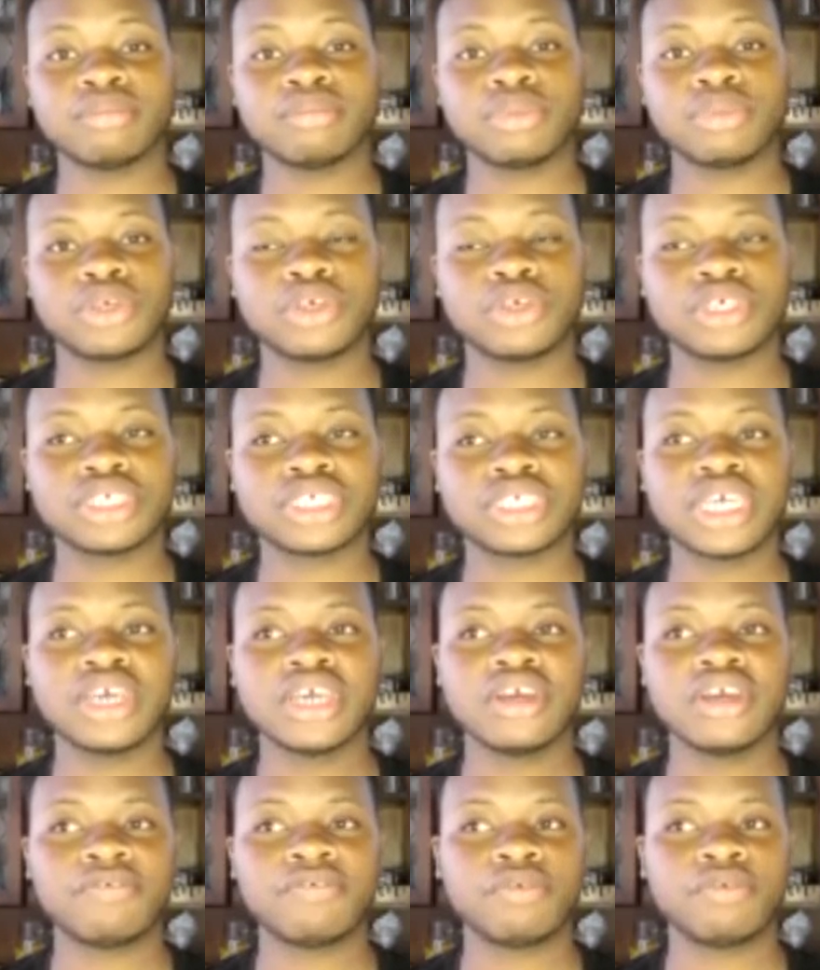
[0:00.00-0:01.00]
because
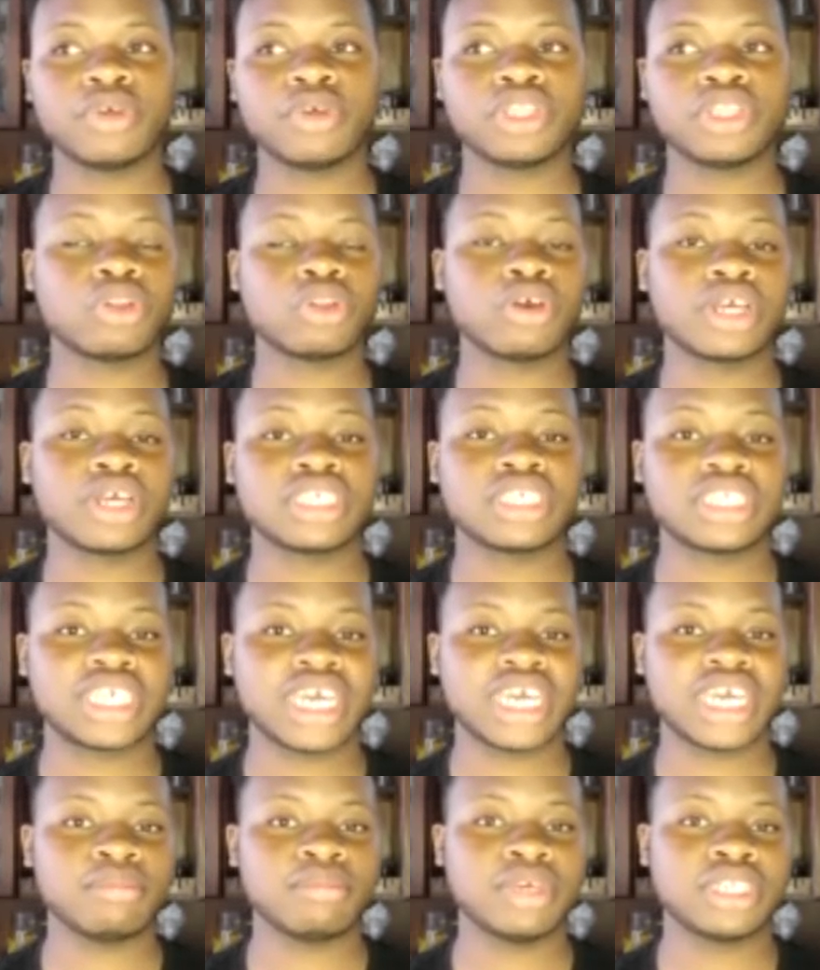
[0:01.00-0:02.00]
for the longest time,